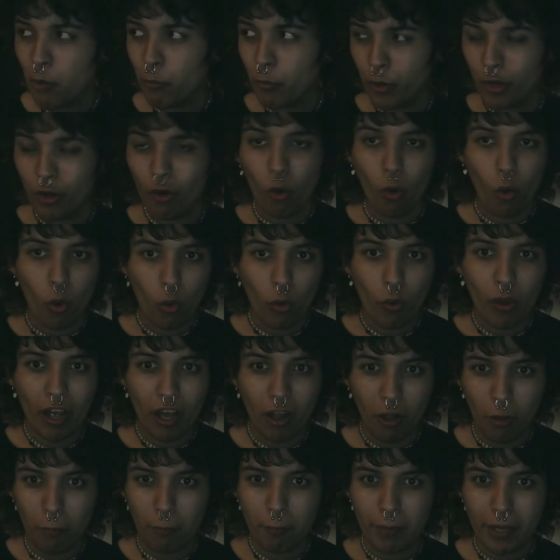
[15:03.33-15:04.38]
We're all
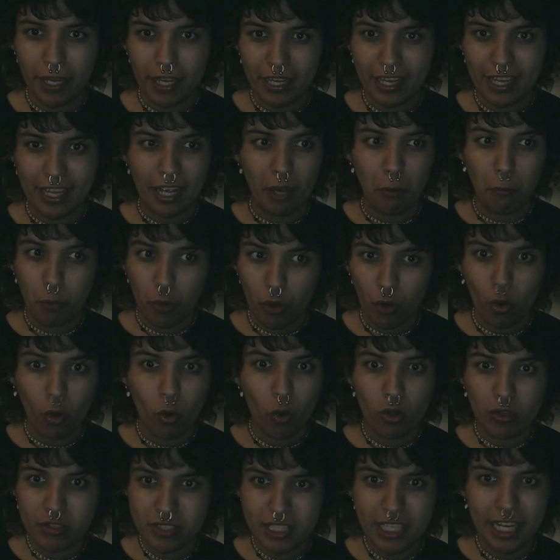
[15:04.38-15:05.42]
helping, like we're
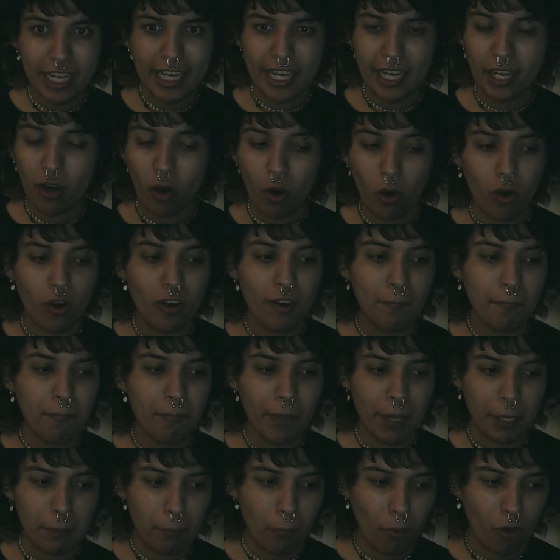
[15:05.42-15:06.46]
all taking our
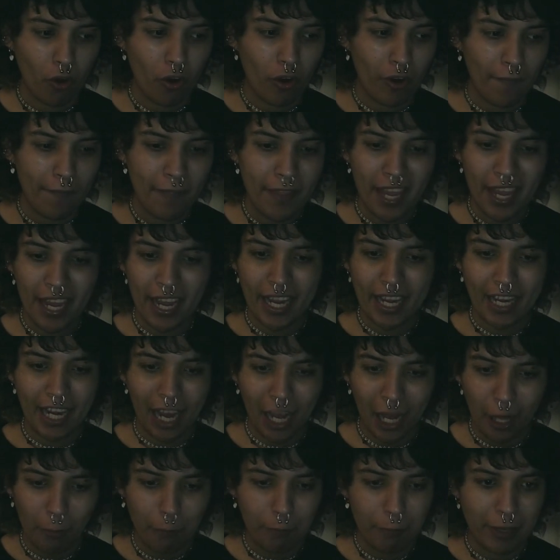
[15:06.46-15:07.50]
like part in
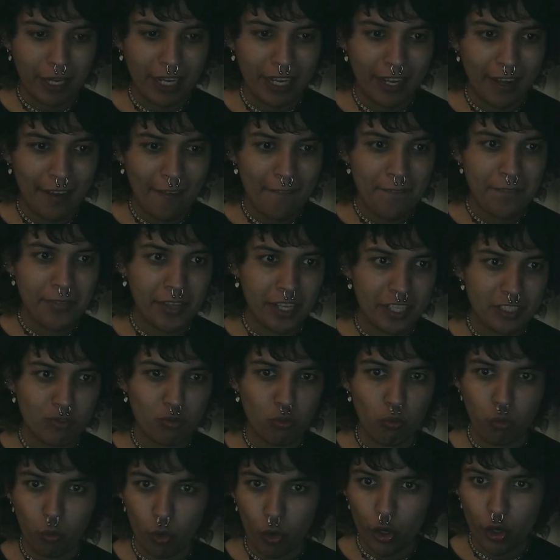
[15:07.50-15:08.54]
helping this
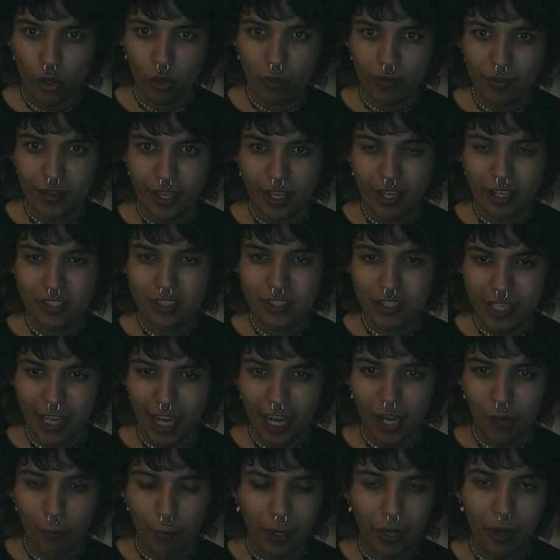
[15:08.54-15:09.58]
world
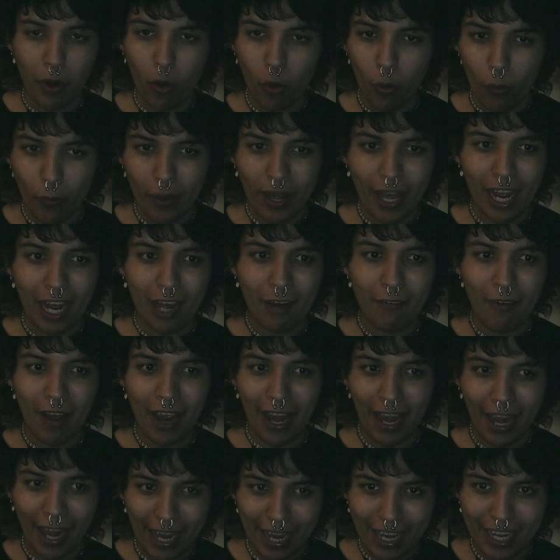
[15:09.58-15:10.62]
together. We all have
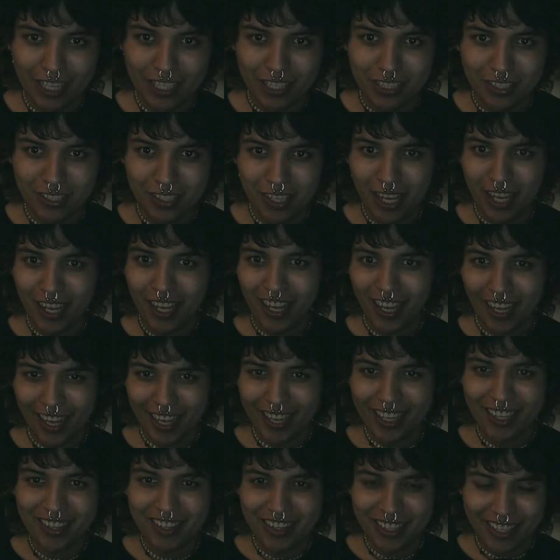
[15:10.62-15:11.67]
hands
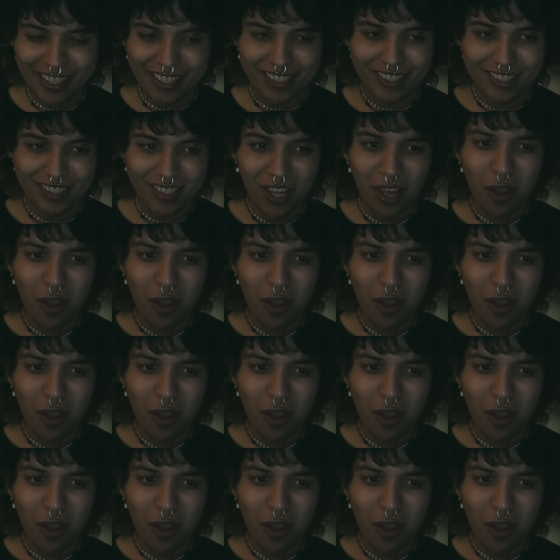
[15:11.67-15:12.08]
in this.